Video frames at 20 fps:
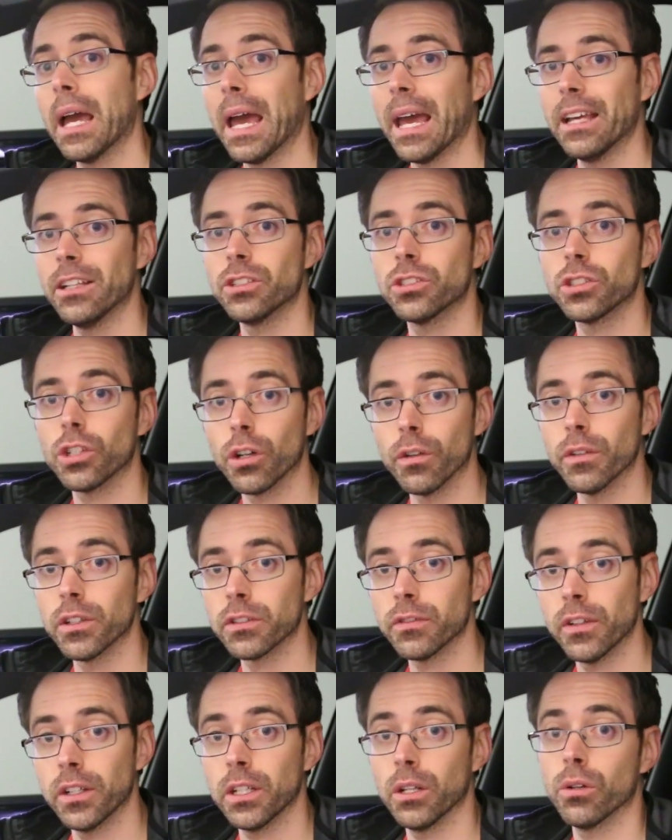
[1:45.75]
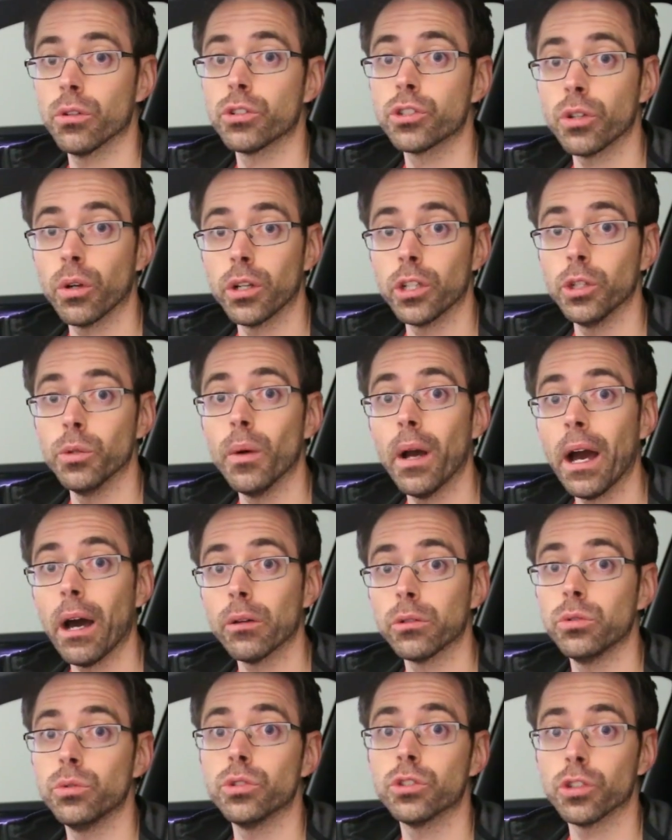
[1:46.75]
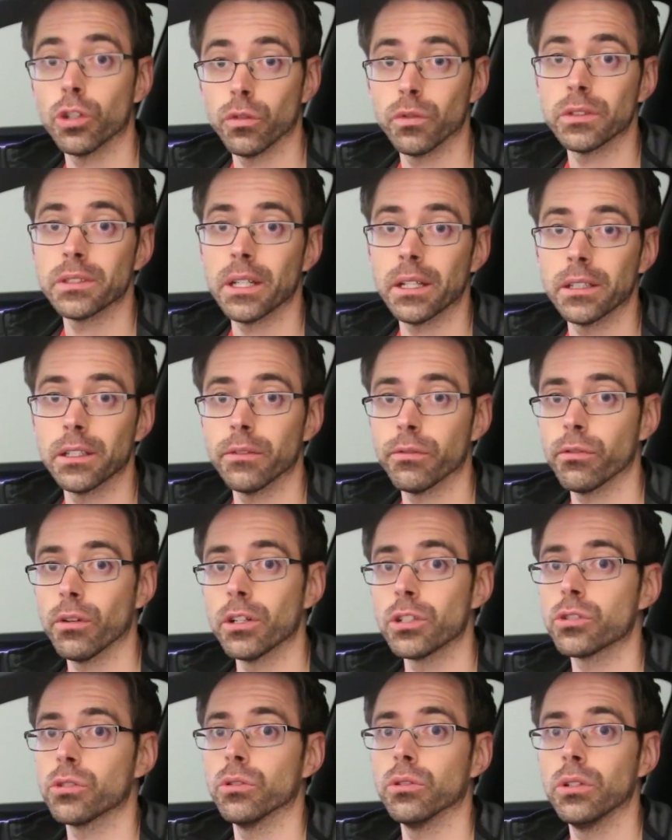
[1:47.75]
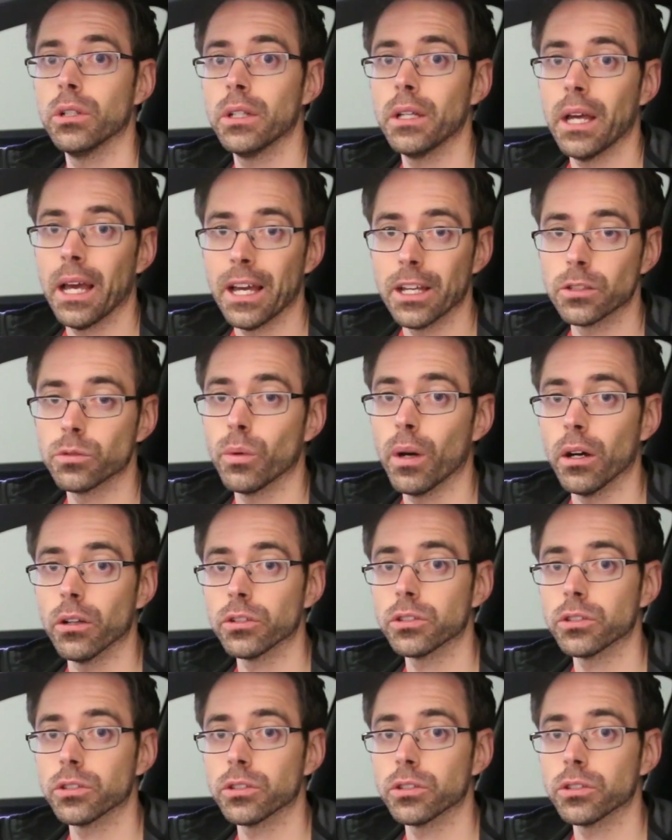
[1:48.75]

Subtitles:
a service video showing you how to service that differential as well.